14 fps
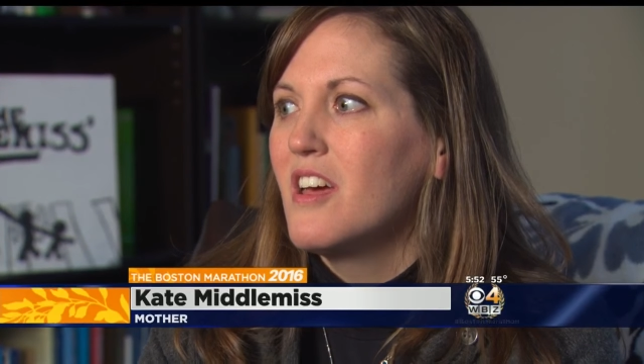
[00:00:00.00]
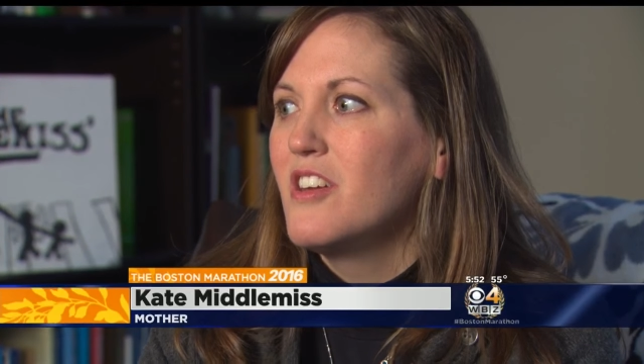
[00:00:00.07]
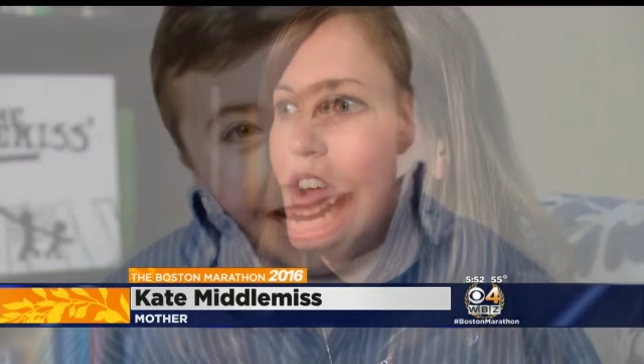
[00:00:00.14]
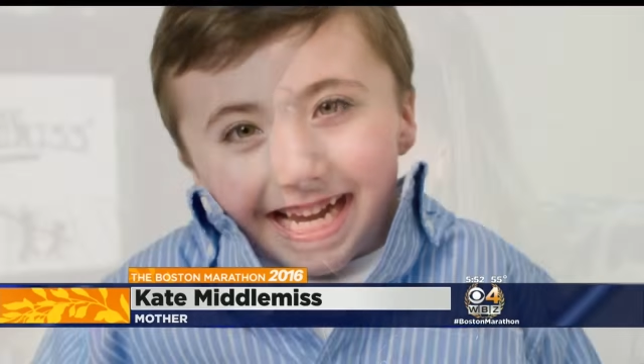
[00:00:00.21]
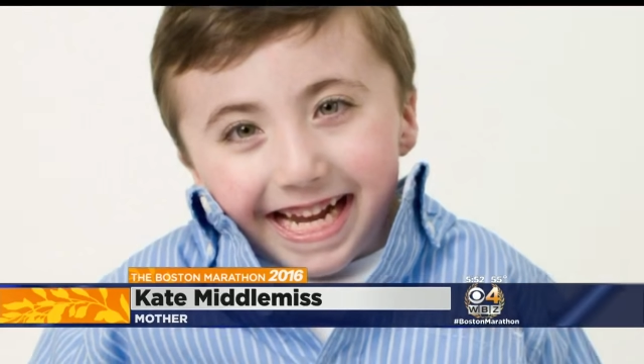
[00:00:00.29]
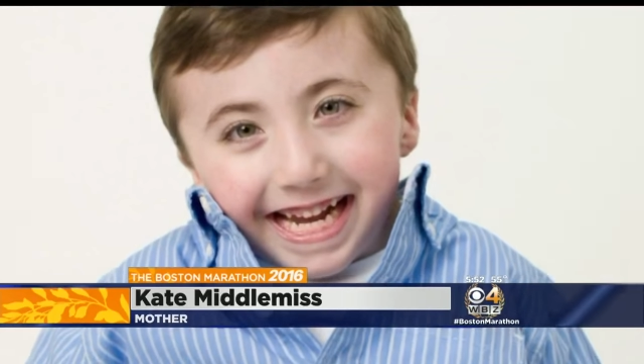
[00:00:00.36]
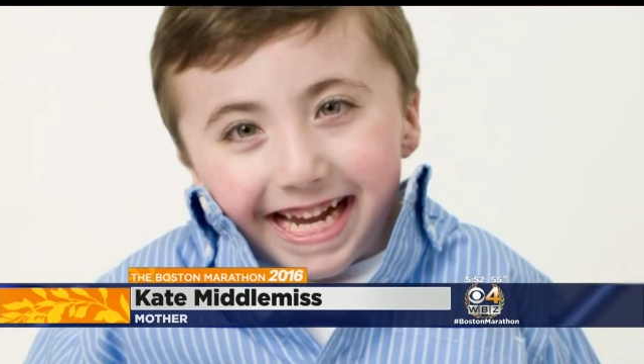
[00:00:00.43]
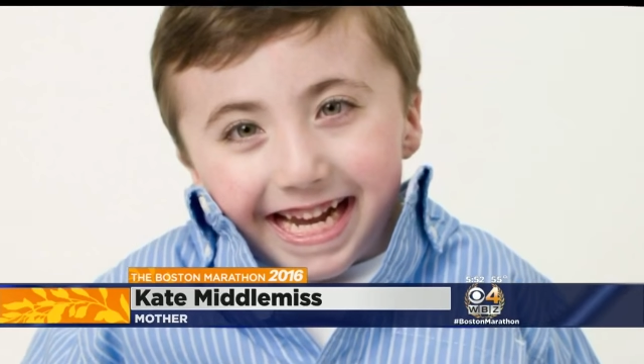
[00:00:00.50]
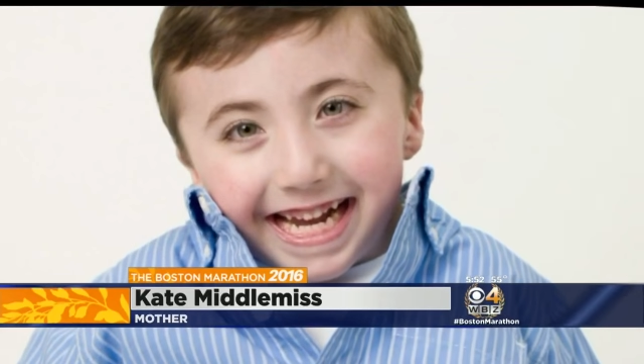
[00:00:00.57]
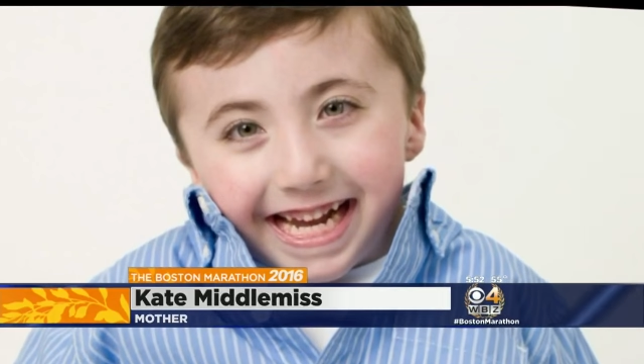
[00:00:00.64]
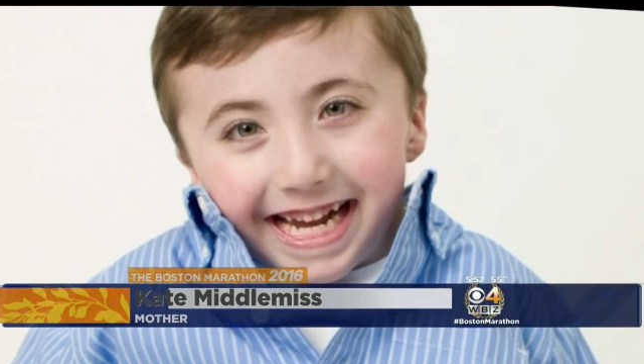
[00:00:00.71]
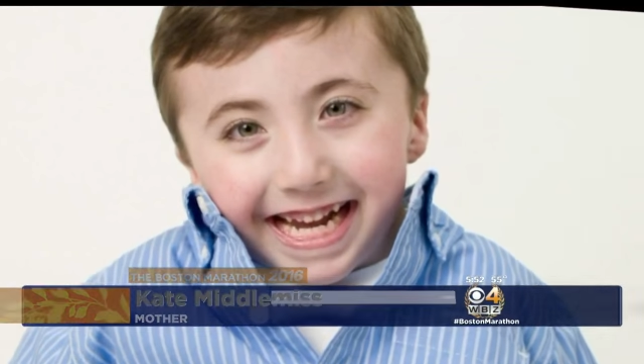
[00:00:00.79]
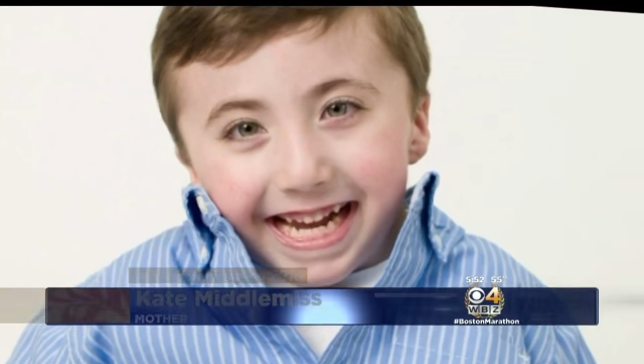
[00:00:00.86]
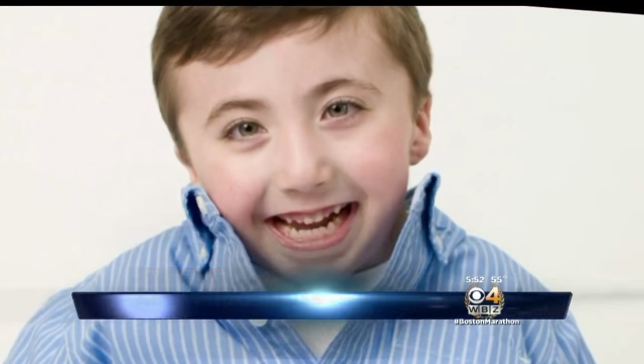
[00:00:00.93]
not
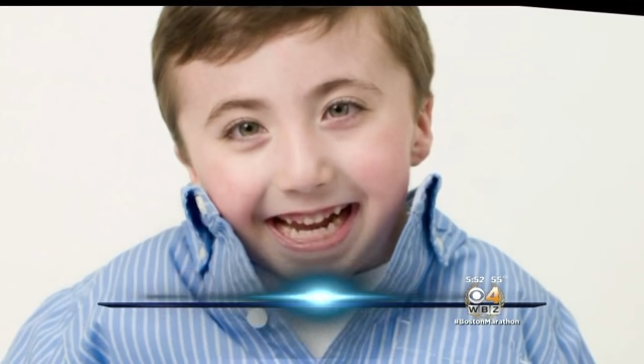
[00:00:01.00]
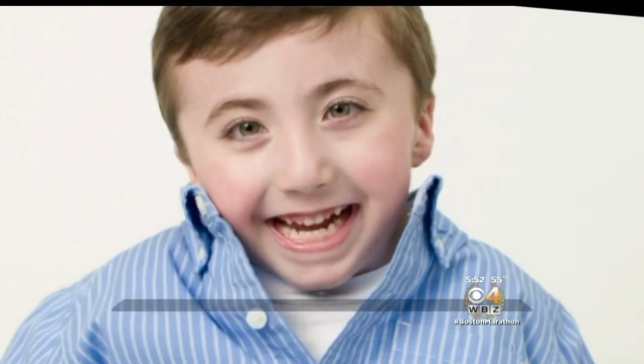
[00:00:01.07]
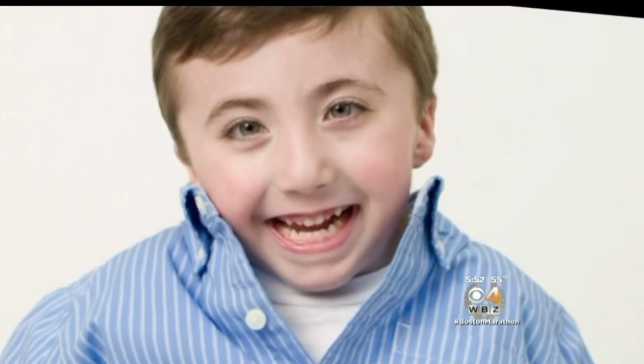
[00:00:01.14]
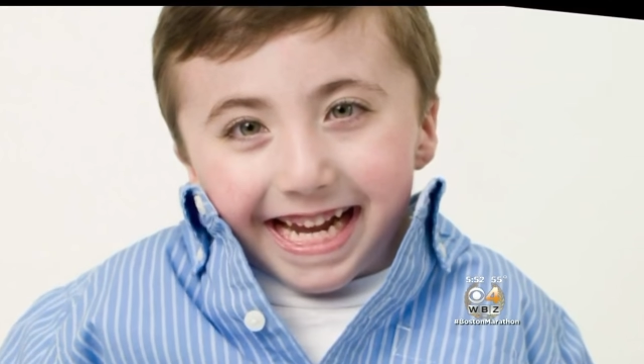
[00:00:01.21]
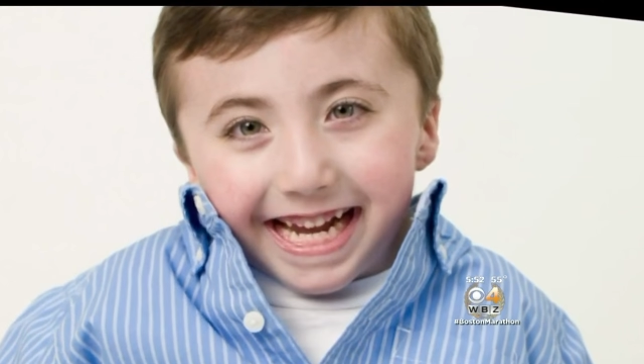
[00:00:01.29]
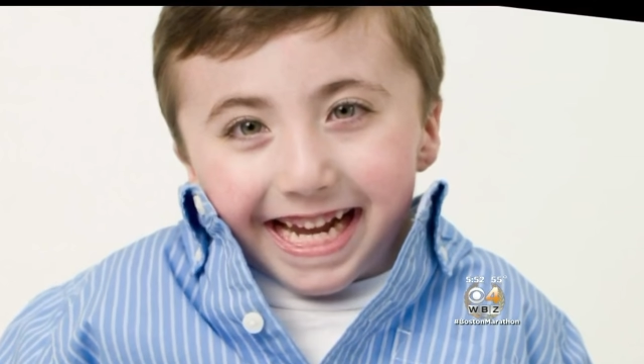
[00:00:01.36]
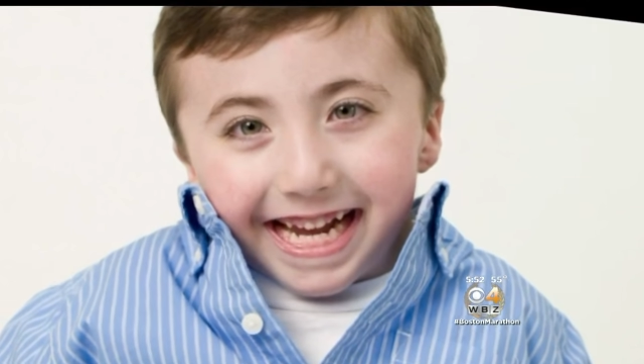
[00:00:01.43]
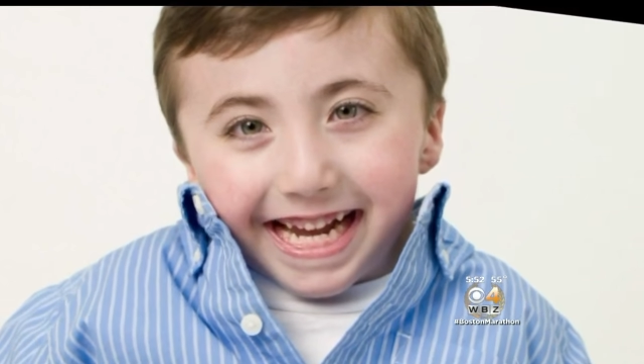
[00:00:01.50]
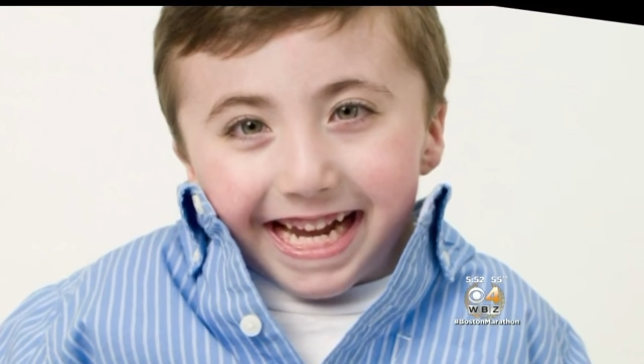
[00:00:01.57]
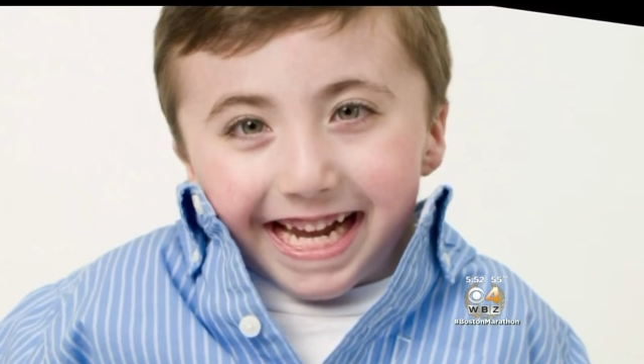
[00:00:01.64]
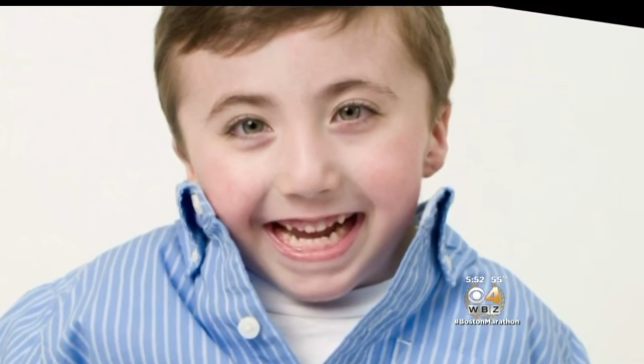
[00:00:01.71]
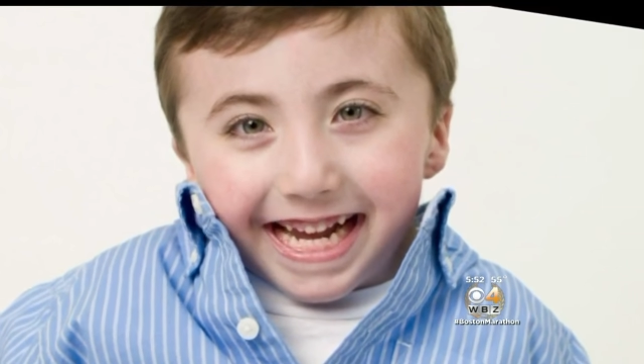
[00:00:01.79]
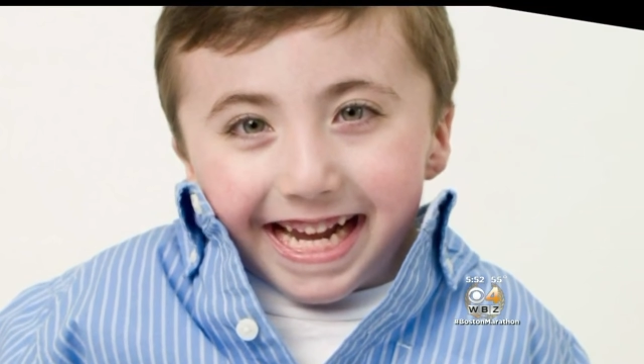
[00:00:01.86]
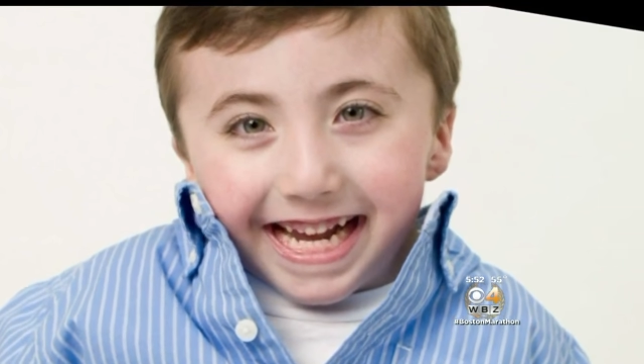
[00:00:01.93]
only our
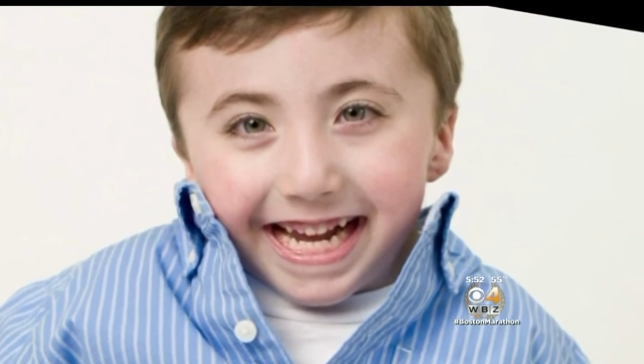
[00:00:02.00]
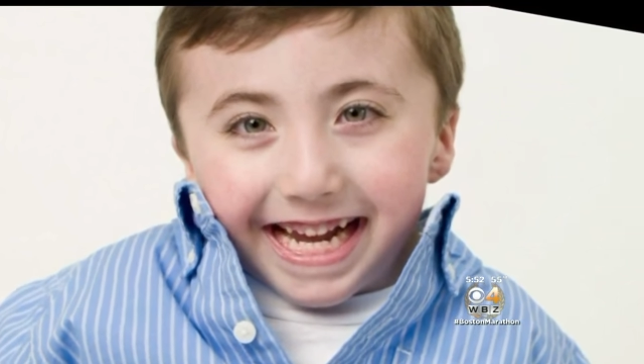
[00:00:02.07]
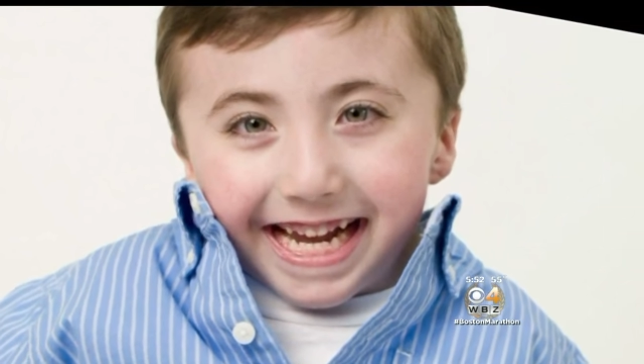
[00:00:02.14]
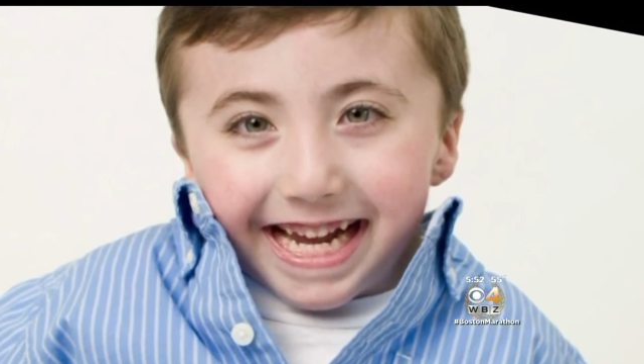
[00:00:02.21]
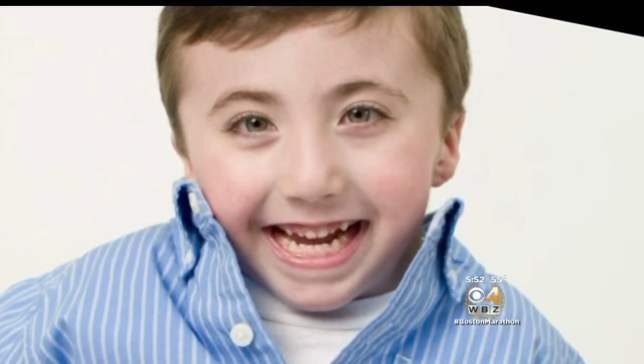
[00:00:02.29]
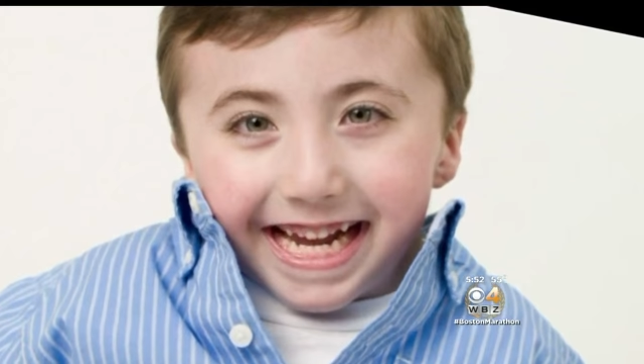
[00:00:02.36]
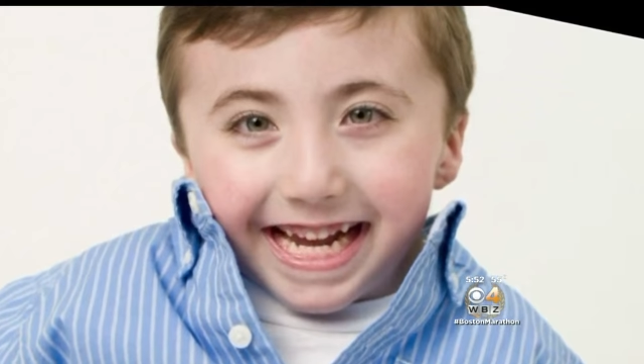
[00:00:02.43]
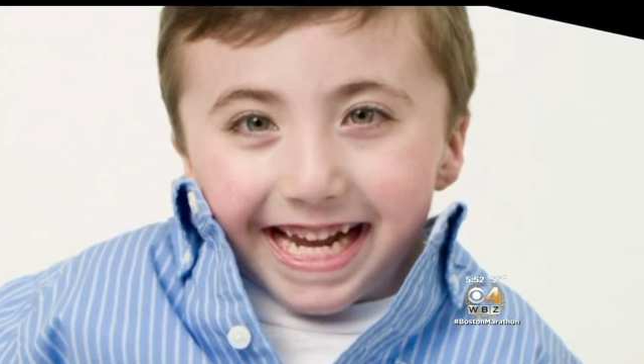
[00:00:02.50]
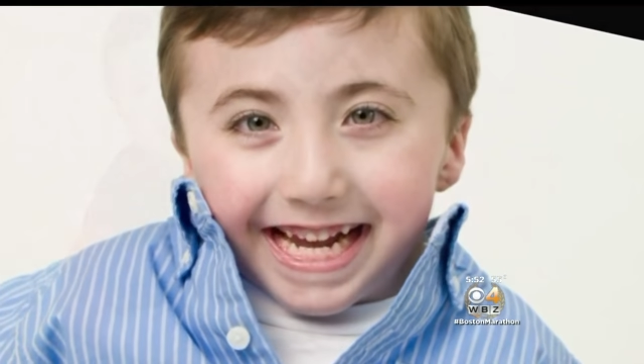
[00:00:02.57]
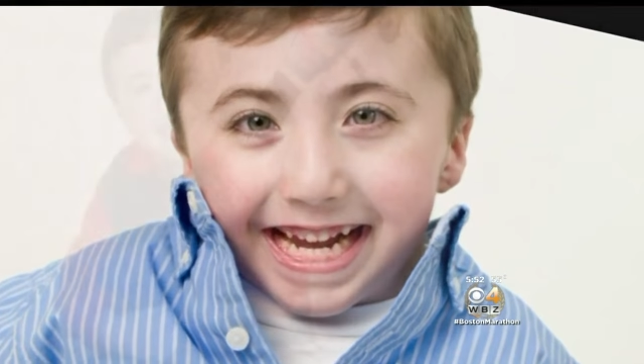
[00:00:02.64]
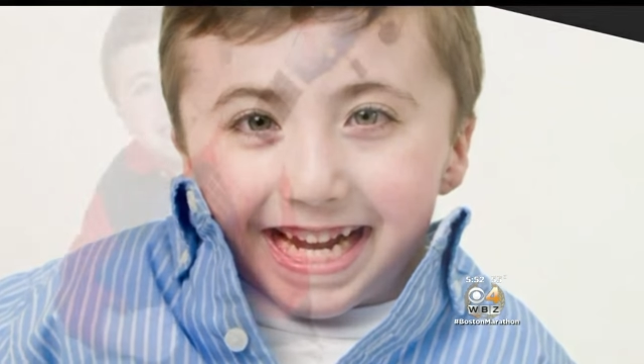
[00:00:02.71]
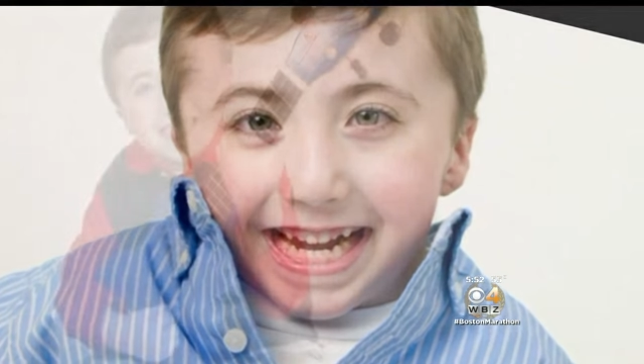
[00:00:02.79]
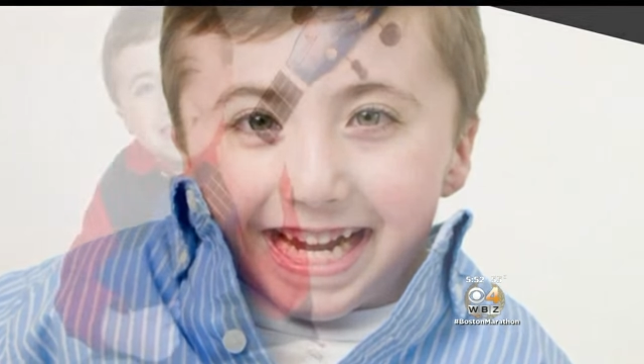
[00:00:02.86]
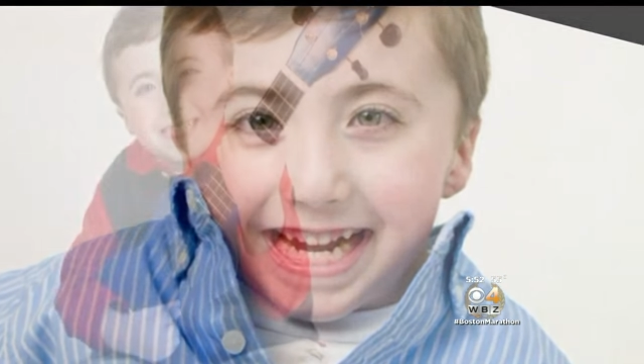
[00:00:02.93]
son's um, memory, but